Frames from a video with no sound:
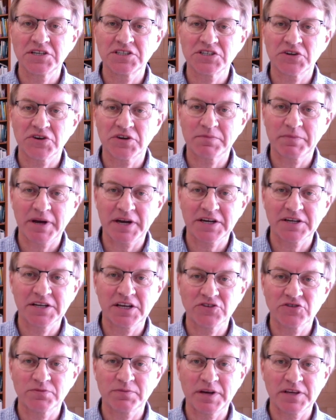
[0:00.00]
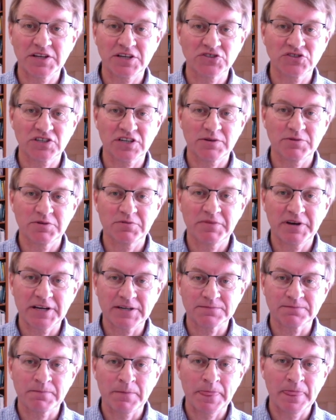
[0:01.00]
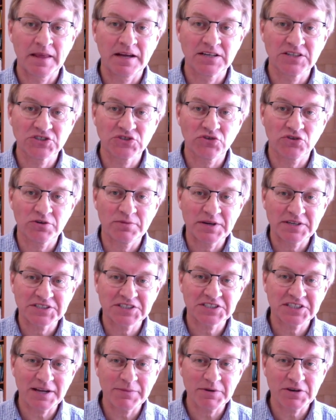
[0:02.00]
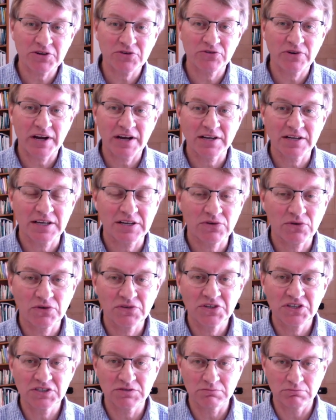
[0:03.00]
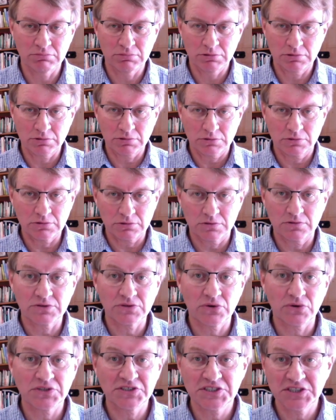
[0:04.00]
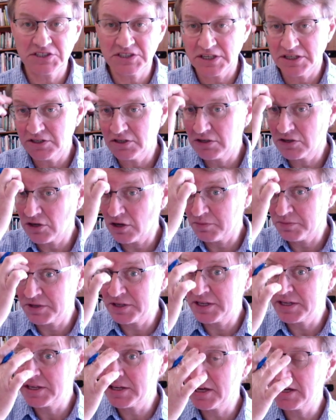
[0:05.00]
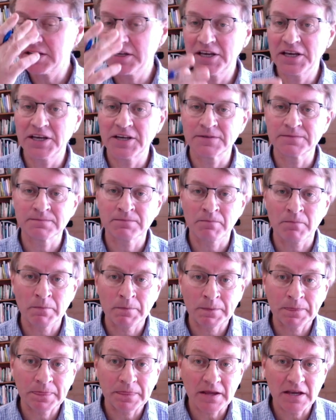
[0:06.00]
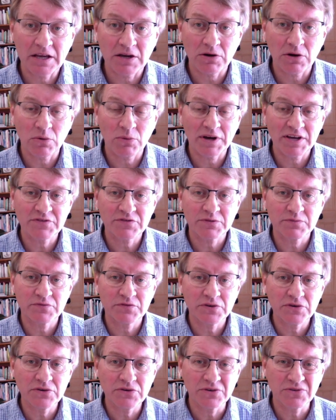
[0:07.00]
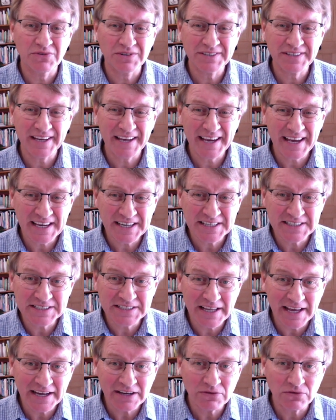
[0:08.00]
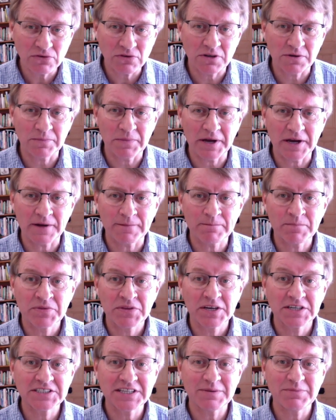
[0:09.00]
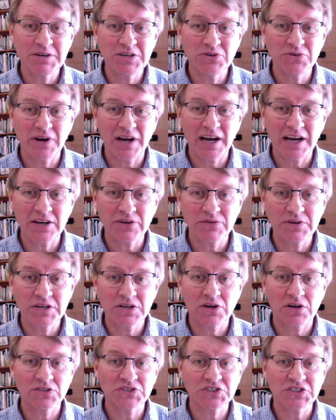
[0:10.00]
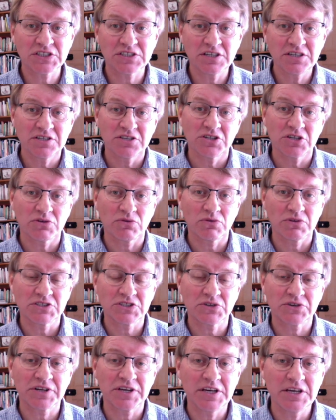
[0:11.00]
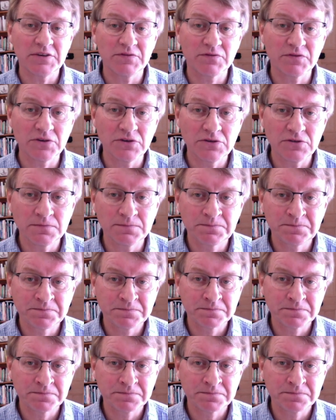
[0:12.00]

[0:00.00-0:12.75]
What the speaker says: Eric Bakker, naturopath. Thanks for coming back. Let's talk about stomach growling, all these noises that you commonly get here, you know, away from food. What the heck is that all about? Does that mean you're hungry constantly, that you always got to eat food?